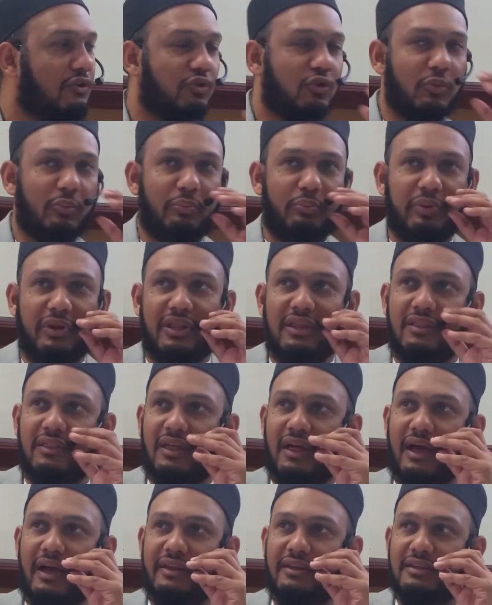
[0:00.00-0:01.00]
to bring
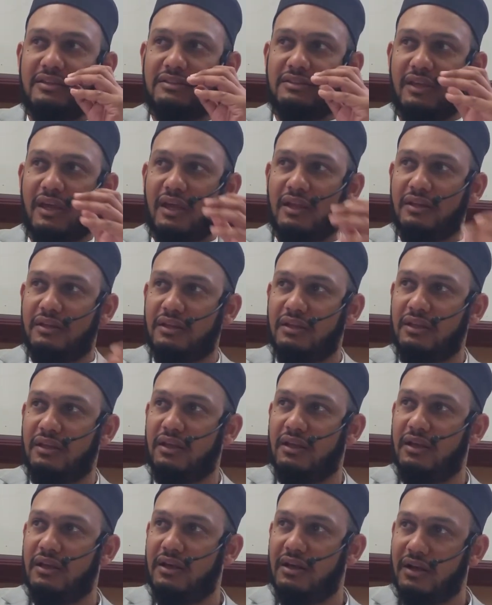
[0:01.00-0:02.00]
the
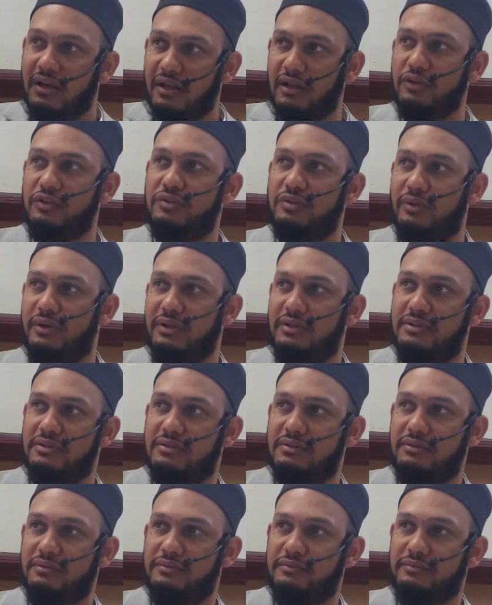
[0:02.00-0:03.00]
understanding close to us.